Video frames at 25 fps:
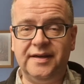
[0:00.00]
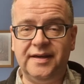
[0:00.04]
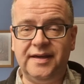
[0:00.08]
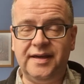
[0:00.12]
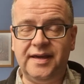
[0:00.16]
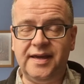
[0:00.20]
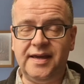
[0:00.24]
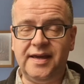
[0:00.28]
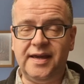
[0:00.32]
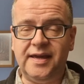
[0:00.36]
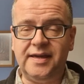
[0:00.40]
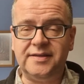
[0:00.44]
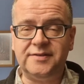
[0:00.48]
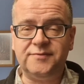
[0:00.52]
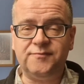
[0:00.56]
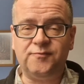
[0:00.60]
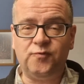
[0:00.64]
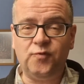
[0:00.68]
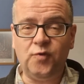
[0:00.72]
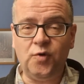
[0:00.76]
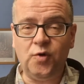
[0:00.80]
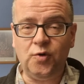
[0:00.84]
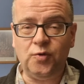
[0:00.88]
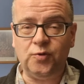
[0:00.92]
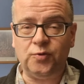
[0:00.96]
his
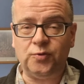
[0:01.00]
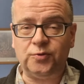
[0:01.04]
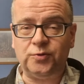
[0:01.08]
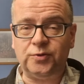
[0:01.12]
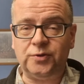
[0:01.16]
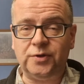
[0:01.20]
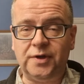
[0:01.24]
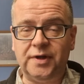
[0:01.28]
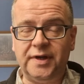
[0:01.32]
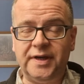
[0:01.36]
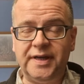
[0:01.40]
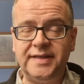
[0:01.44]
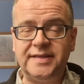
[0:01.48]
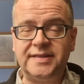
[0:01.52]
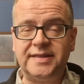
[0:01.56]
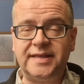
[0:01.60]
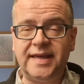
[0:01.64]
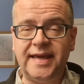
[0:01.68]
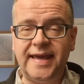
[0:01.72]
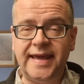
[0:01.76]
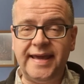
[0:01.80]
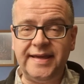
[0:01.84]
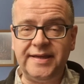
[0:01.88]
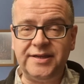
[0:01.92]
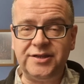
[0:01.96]
rule, his
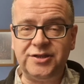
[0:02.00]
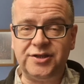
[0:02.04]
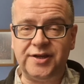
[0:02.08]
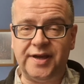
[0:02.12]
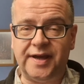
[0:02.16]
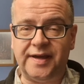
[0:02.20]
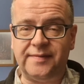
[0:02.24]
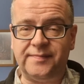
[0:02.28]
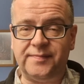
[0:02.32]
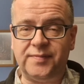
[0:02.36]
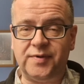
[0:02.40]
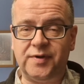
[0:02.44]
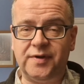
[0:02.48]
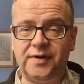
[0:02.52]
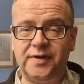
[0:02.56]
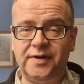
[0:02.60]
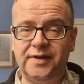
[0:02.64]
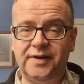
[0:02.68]
kingship.